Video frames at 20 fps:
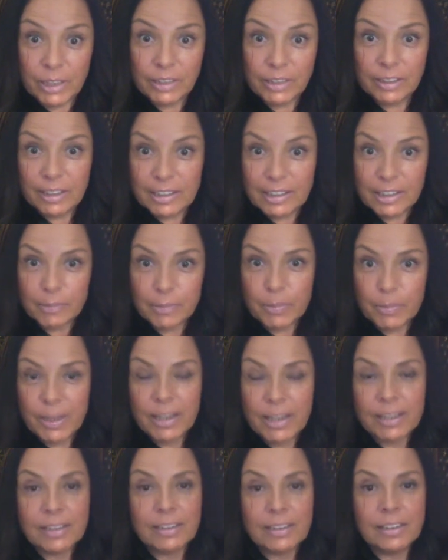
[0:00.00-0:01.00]

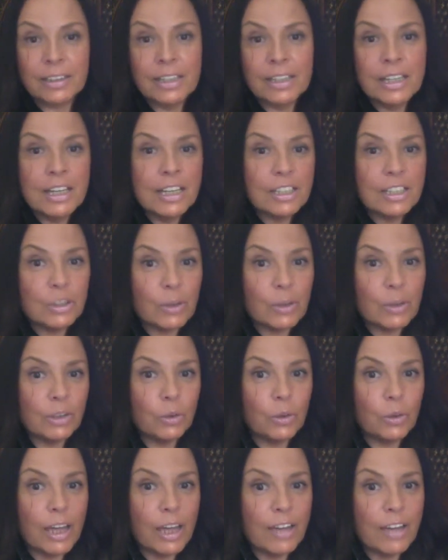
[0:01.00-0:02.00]
transparent, so I
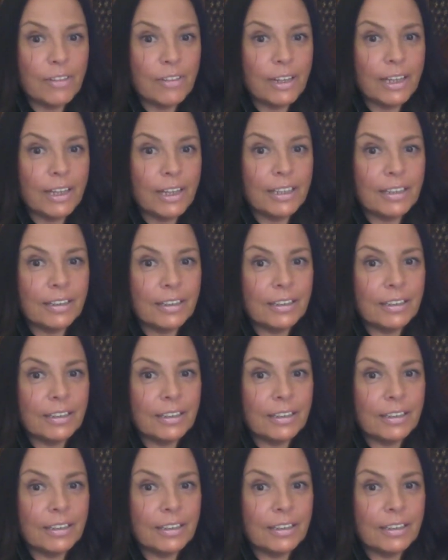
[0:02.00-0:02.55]
don't have like